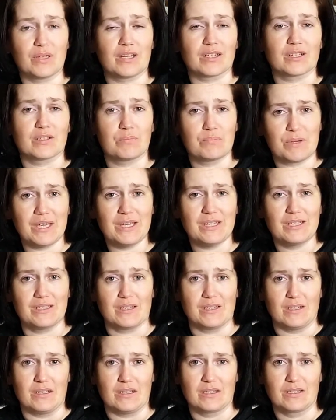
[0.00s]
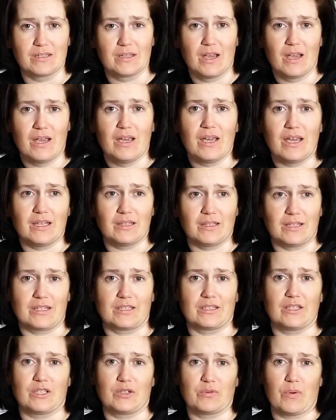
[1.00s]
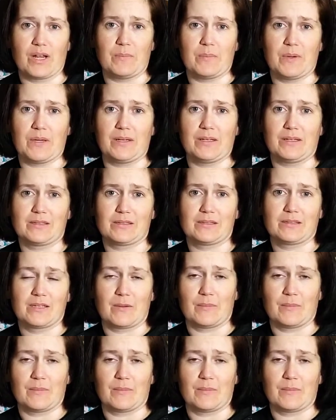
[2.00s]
plus pieces in less than 20 minutes.